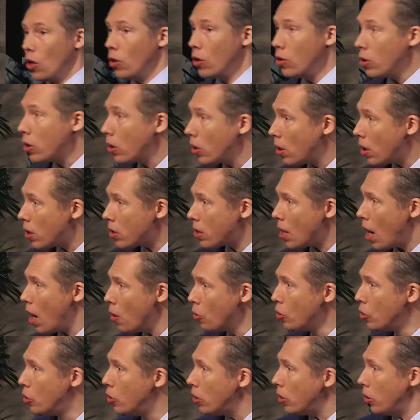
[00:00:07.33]
look at us,
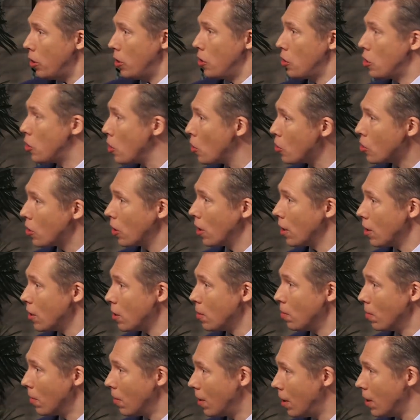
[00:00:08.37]
how good
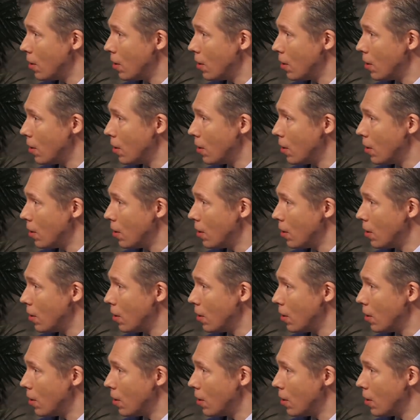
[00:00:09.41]
socialism